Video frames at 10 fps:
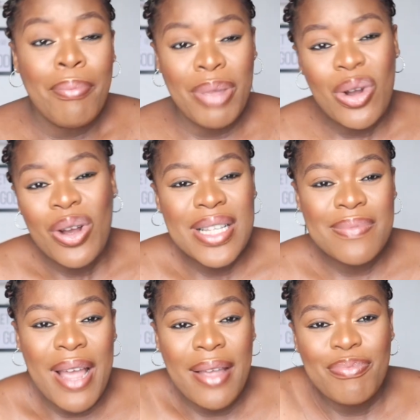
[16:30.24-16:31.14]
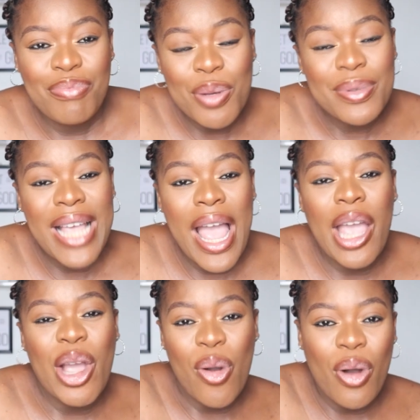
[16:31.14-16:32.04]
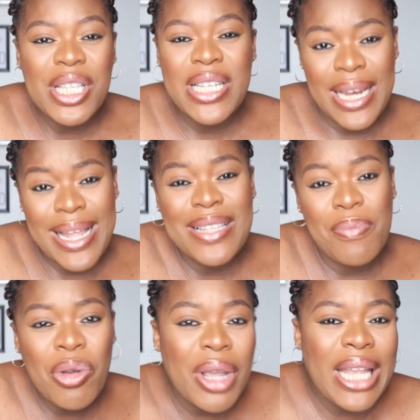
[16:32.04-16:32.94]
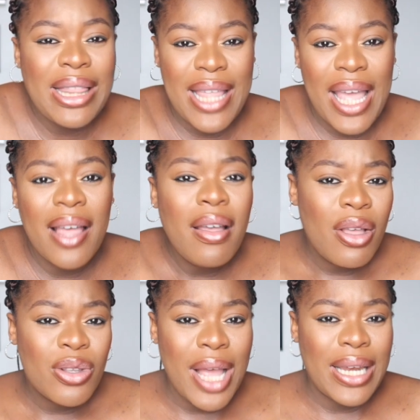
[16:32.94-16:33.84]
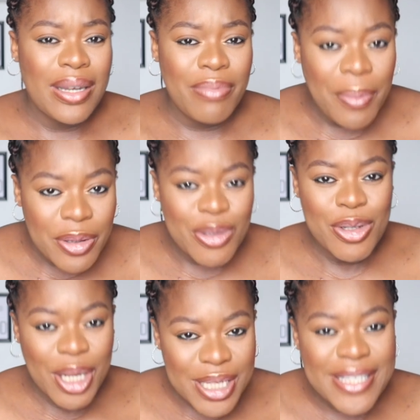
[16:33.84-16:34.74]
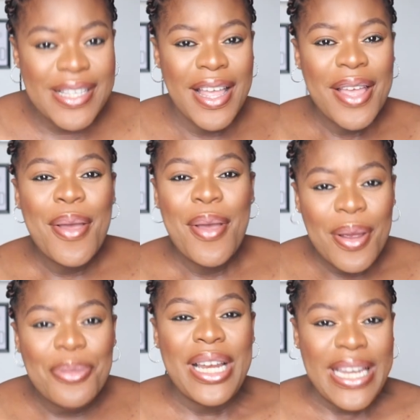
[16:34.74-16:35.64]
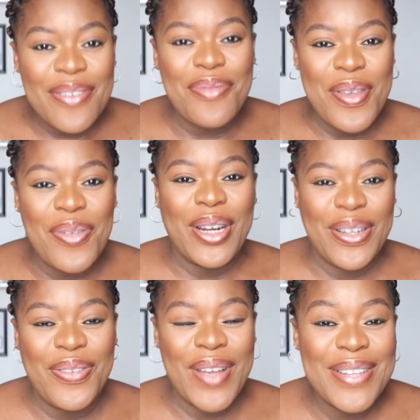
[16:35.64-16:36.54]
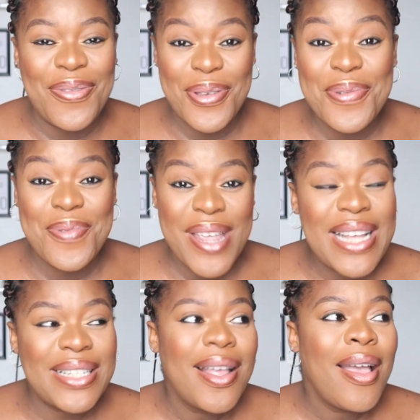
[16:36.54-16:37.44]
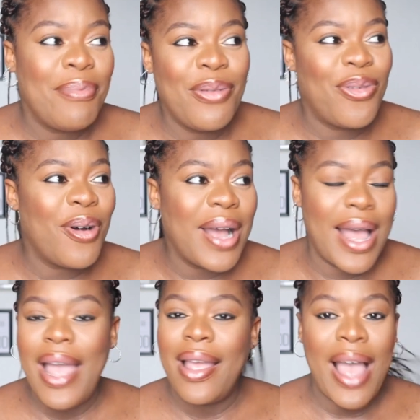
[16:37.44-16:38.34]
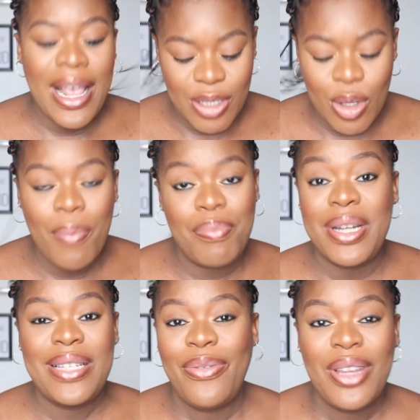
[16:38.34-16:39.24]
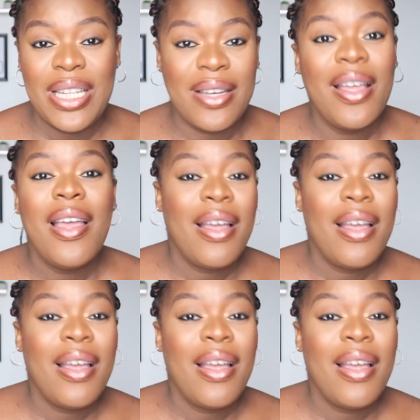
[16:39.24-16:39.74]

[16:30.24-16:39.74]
because my boobs get engorged and there's milk in there, so I need the baby to just relieve me for the first few weeks before I, I stop breastfeeding.